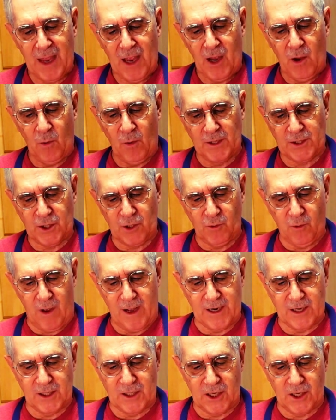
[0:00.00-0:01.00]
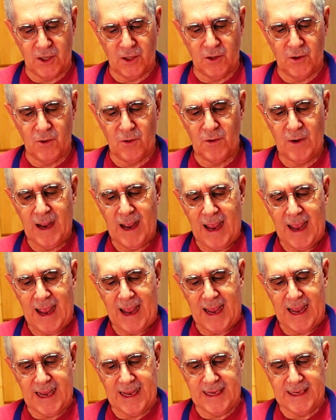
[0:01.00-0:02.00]
what you want to do
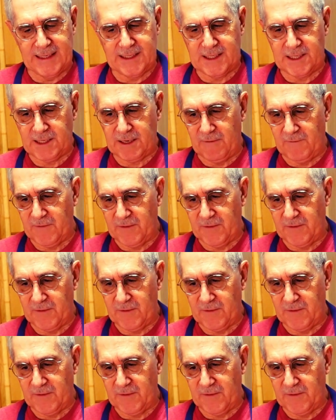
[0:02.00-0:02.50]
is